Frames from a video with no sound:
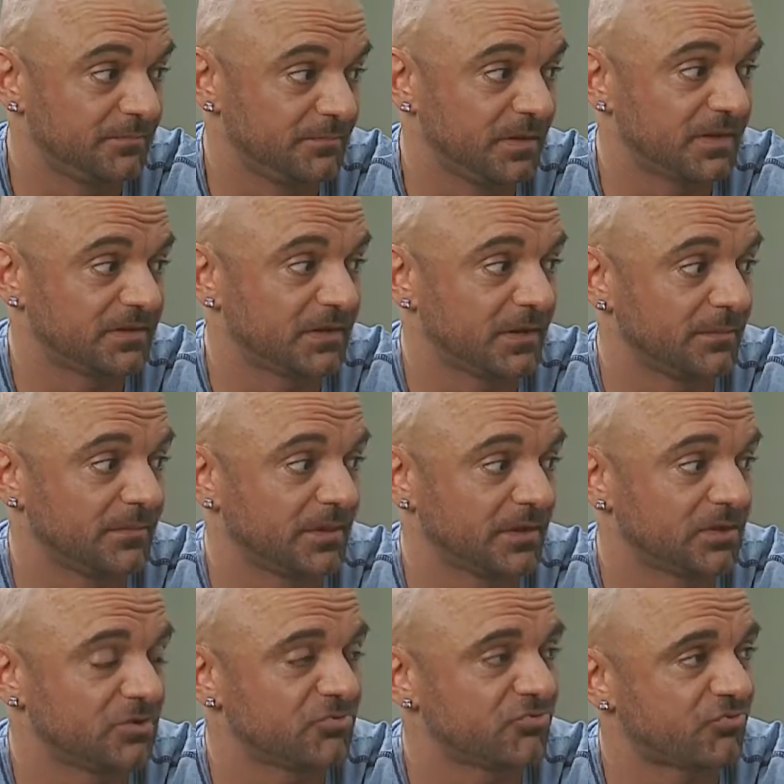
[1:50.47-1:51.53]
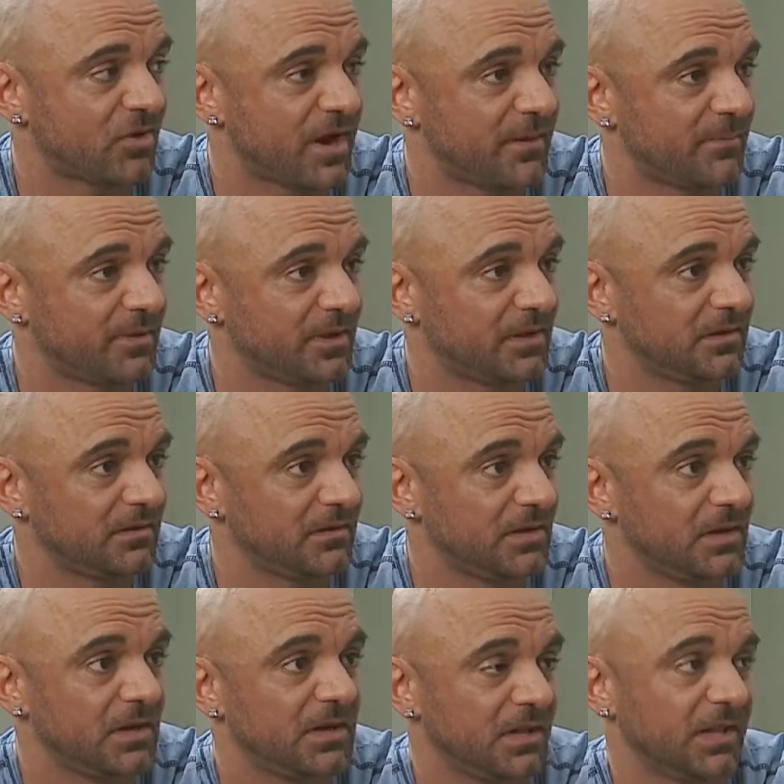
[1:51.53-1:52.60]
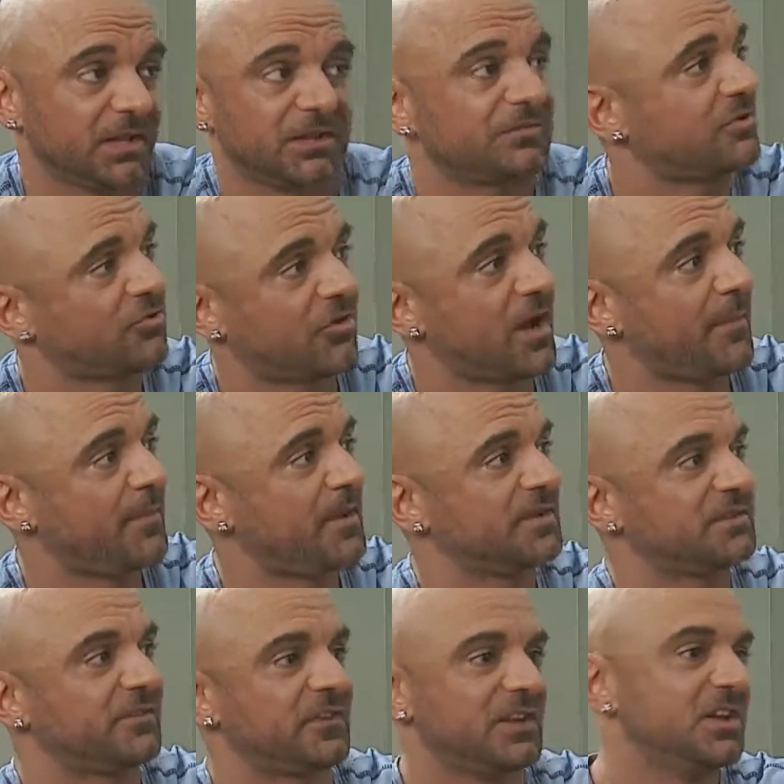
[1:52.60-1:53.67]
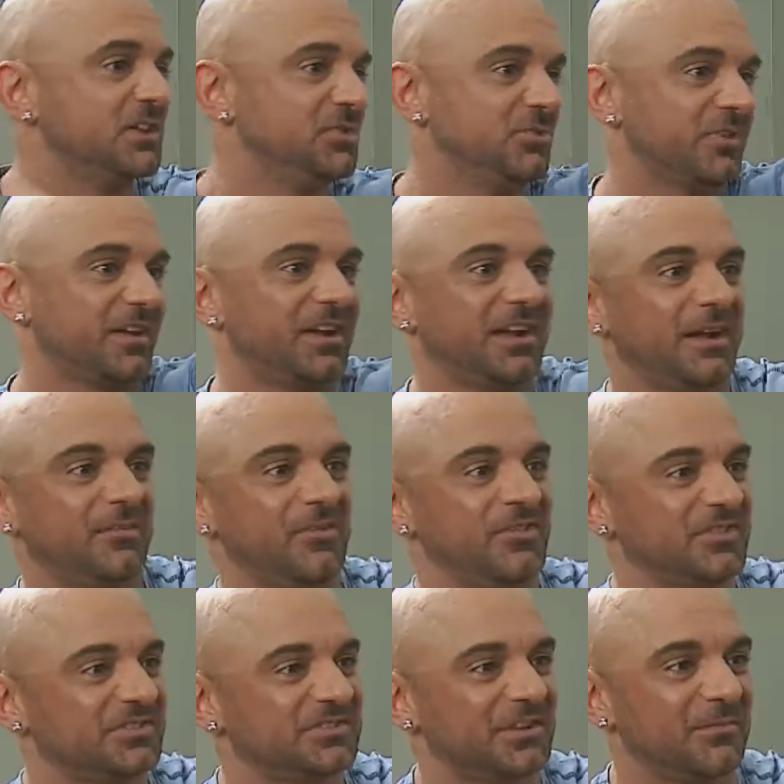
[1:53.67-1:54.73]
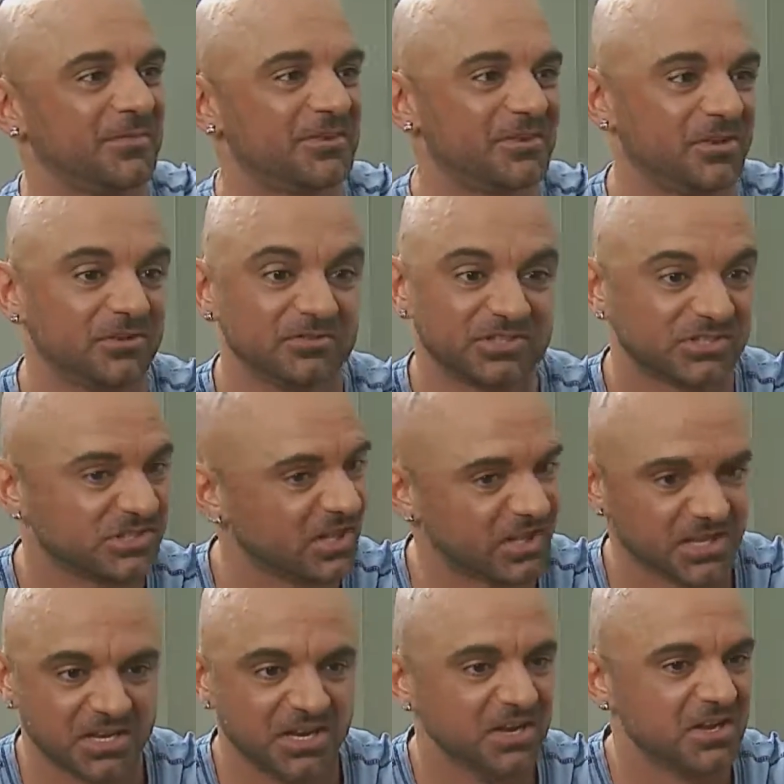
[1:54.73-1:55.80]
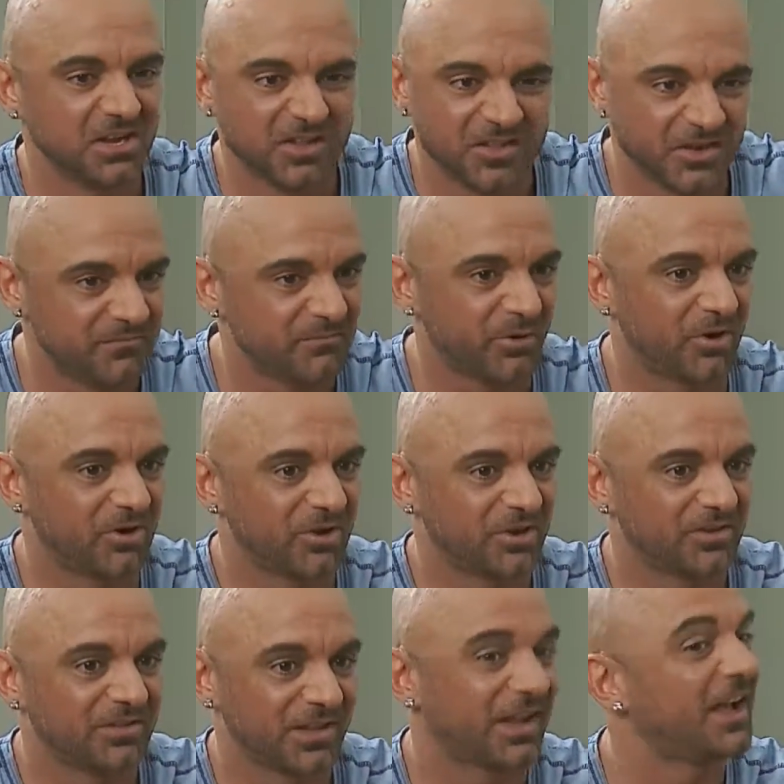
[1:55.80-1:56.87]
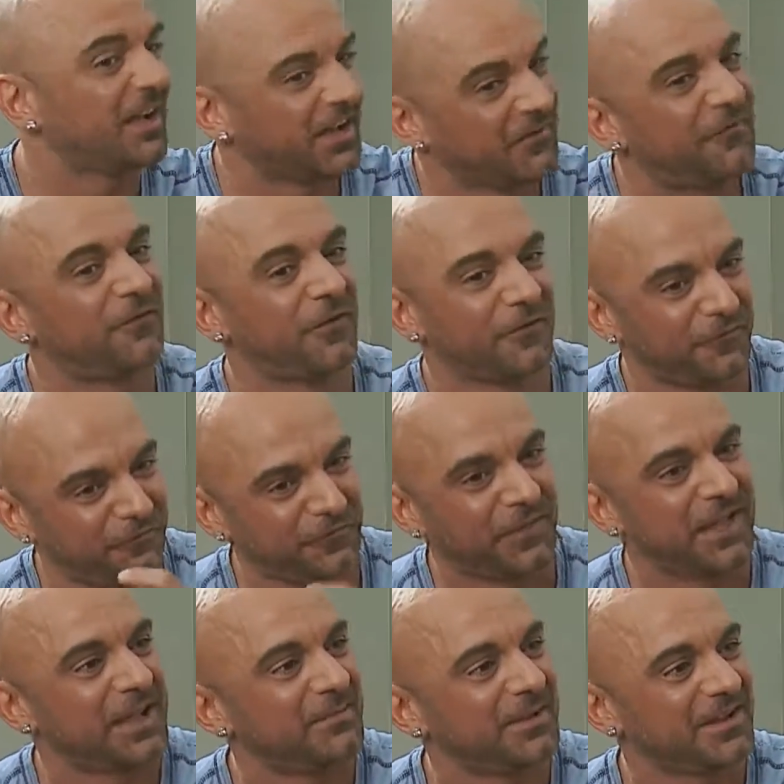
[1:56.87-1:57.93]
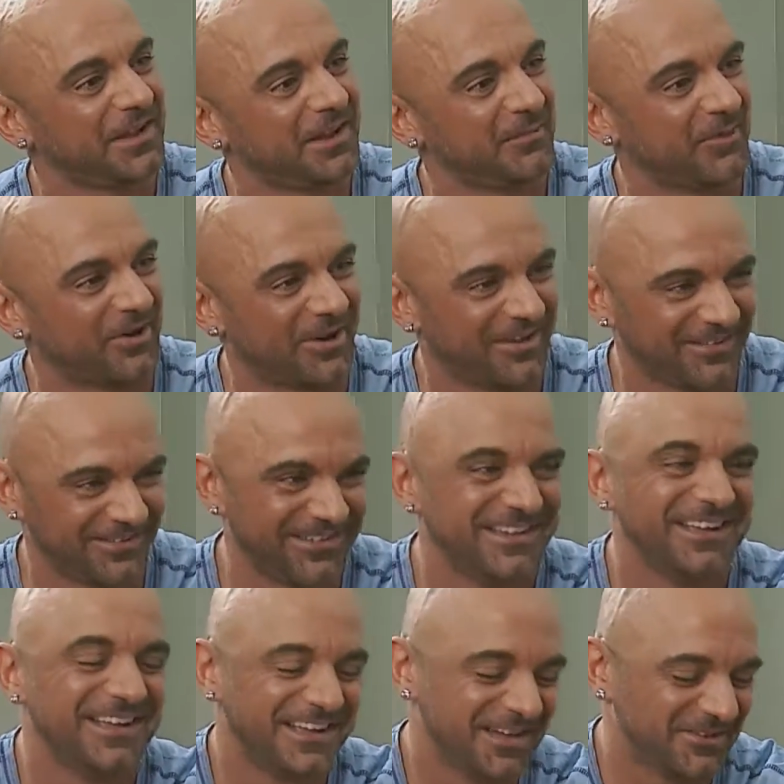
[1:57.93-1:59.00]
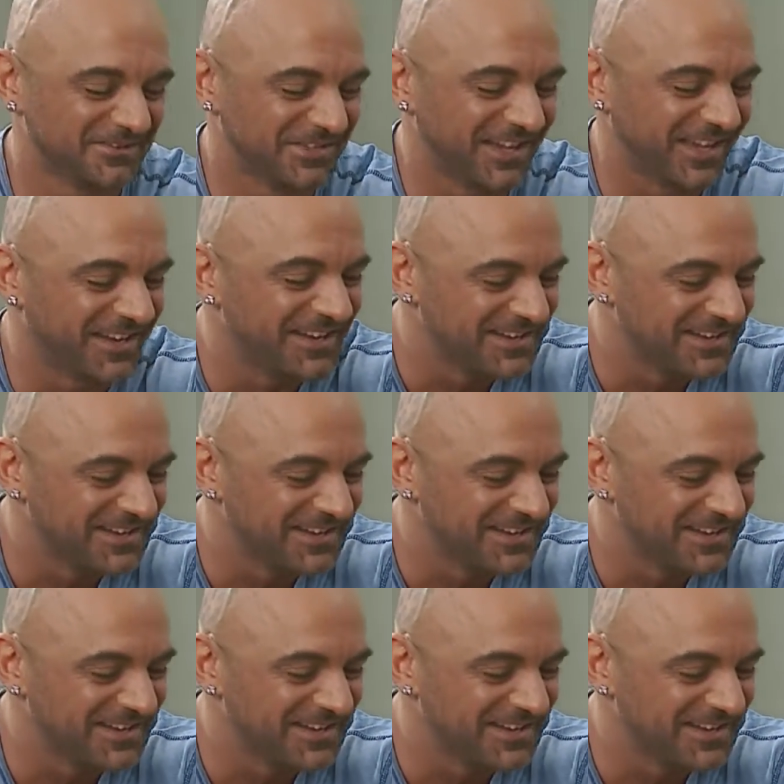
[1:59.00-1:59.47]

big time, like cramping. Mm-hmm. Like cramping as if I hit you with a hammer in the stomach, just like, and then burning, like a flaming hammer. Mm-hmm. How's that?